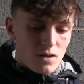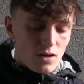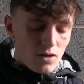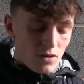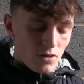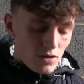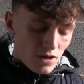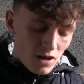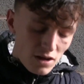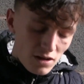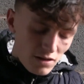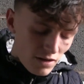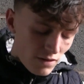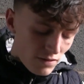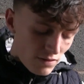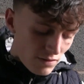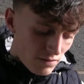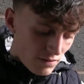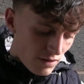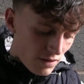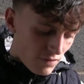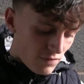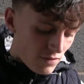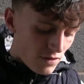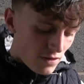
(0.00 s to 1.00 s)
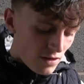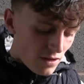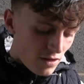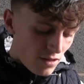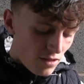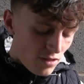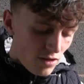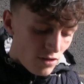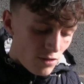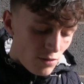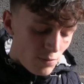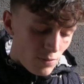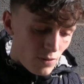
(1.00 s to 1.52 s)
Oh yeah, definitely
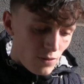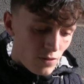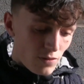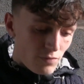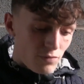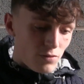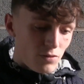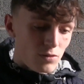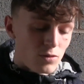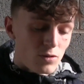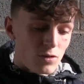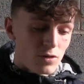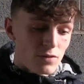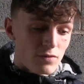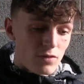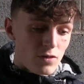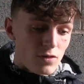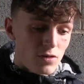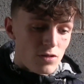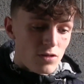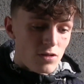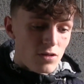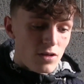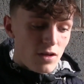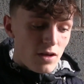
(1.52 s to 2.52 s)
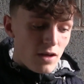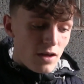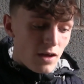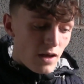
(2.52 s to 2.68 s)
it's disappointing for all of us,